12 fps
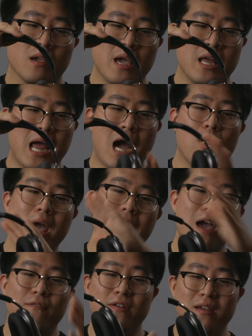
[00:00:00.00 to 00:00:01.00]
and how
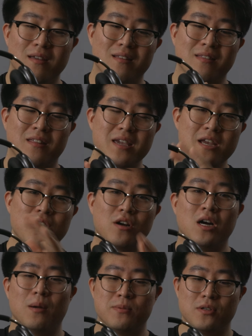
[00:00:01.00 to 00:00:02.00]
heavy the ear
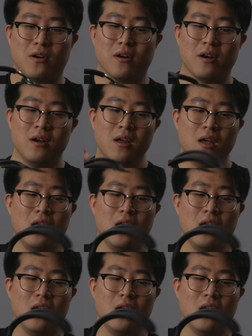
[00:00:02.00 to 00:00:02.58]
cups are,